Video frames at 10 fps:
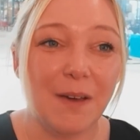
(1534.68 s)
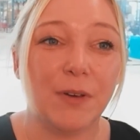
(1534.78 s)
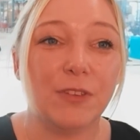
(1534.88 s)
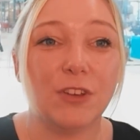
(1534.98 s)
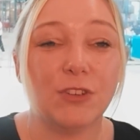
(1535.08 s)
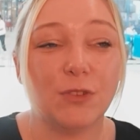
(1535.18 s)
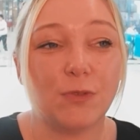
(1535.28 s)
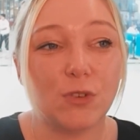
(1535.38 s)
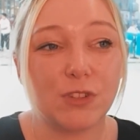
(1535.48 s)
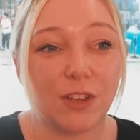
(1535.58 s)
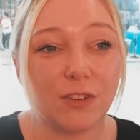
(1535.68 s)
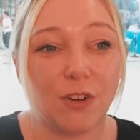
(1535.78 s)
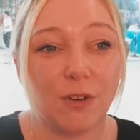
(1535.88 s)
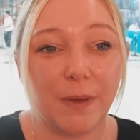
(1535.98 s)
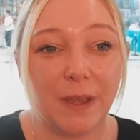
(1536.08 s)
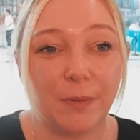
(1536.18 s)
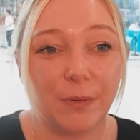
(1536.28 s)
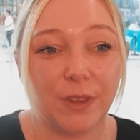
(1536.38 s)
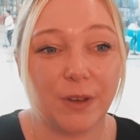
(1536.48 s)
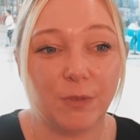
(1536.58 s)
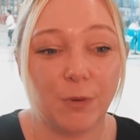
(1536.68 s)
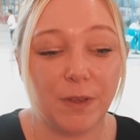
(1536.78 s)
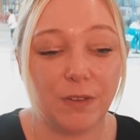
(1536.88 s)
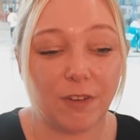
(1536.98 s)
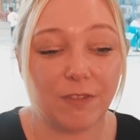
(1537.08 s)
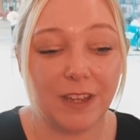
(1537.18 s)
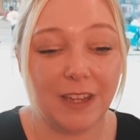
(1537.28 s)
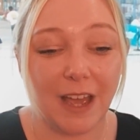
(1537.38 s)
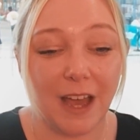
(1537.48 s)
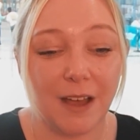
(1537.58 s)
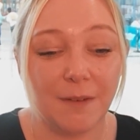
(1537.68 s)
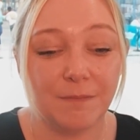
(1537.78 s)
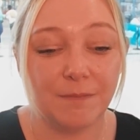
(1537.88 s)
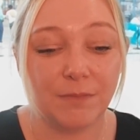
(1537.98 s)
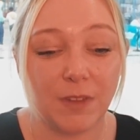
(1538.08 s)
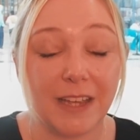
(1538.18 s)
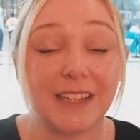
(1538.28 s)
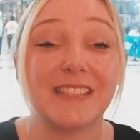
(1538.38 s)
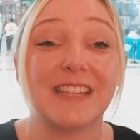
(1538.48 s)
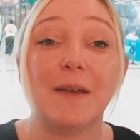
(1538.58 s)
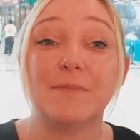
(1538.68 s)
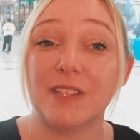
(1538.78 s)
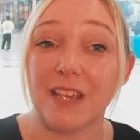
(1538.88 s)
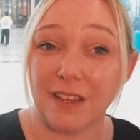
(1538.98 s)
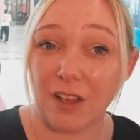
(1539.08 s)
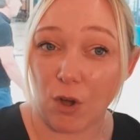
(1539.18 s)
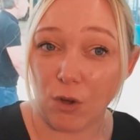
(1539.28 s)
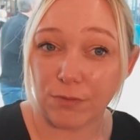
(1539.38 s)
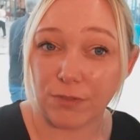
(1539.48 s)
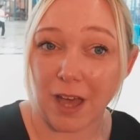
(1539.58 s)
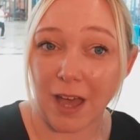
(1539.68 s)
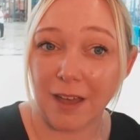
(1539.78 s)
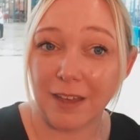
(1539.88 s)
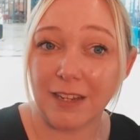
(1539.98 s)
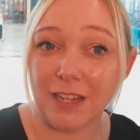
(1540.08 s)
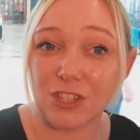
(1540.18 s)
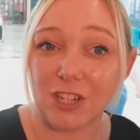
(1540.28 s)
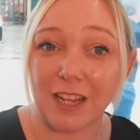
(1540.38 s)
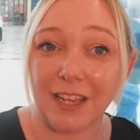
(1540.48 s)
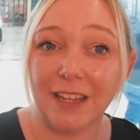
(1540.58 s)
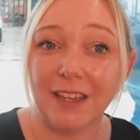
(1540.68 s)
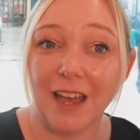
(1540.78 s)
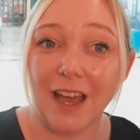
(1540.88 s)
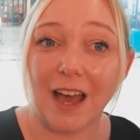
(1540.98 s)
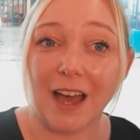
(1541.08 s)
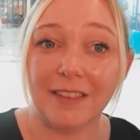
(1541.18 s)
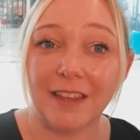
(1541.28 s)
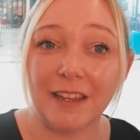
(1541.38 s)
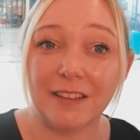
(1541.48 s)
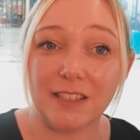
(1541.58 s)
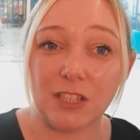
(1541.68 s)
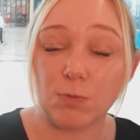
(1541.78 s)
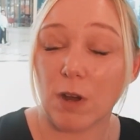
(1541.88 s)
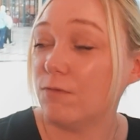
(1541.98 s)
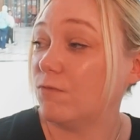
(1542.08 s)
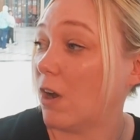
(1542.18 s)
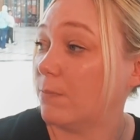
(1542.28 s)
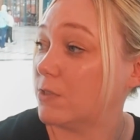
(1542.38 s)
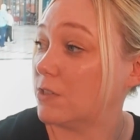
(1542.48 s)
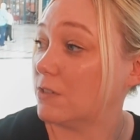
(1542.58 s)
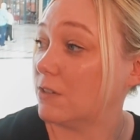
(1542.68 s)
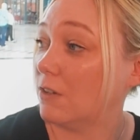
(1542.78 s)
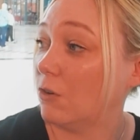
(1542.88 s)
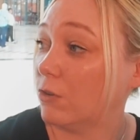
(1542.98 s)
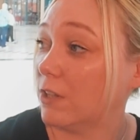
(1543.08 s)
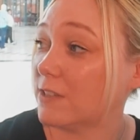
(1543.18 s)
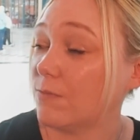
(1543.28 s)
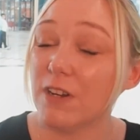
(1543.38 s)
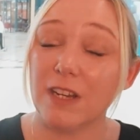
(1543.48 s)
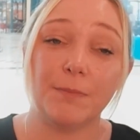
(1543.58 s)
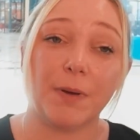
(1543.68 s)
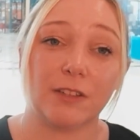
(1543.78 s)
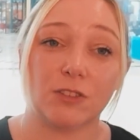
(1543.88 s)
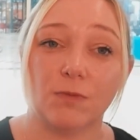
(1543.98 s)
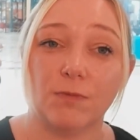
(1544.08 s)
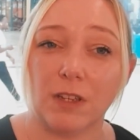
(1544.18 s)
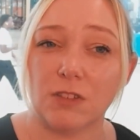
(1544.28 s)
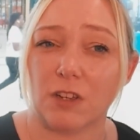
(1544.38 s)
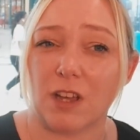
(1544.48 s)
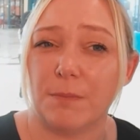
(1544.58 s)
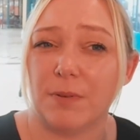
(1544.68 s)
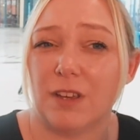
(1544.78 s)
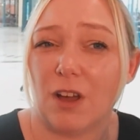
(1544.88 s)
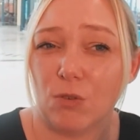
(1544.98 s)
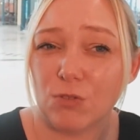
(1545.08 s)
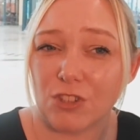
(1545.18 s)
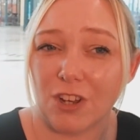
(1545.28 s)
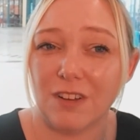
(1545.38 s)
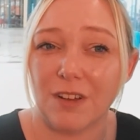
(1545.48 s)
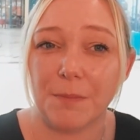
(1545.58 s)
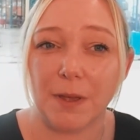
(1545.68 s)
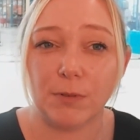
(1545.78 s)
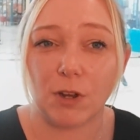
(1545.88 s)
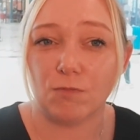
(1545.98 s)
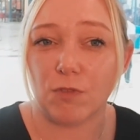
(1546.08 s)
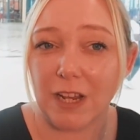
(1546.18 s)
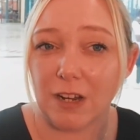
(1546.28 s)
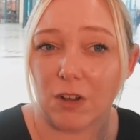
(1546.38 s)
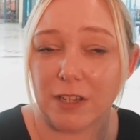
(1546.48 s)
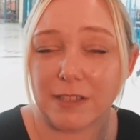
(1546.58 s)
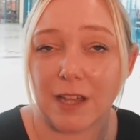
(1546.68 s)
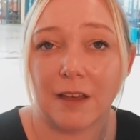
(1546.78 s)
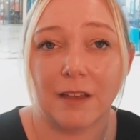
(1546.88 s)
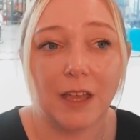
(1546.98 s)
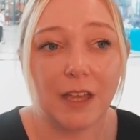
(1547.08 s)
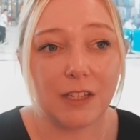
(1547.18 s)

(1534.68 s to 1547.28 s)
But you've also got people that will be very accepting of that initially. And then this is where it rubs. This can really impact on things like company culture, and people don't realise that.